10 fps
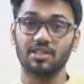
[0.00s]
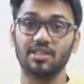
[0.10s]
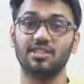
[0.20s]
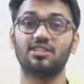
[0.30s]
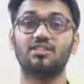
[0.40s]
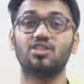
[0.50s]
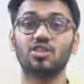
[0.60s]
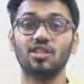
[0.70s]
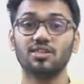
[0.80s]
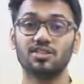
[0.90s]

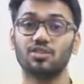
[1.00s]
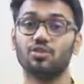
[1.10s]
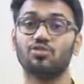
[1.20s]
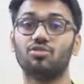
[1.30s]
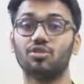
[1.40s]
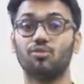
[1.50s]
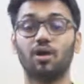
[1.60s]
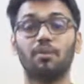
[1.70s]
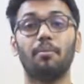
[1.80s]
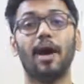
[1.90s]
3031
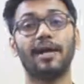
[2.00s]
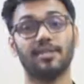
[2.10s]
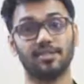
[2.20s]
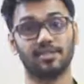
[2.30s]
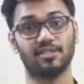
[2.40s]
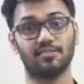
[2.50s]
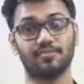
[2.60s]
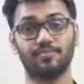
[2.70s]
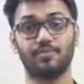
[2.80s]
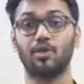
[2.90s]
miles. Now
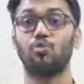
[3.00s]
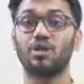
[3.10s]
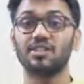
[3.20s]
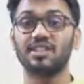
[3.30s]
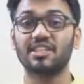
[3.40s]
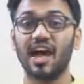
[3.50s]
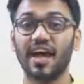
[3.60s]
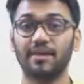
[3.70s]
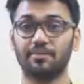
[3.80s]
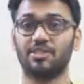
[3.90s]
what is a diameter?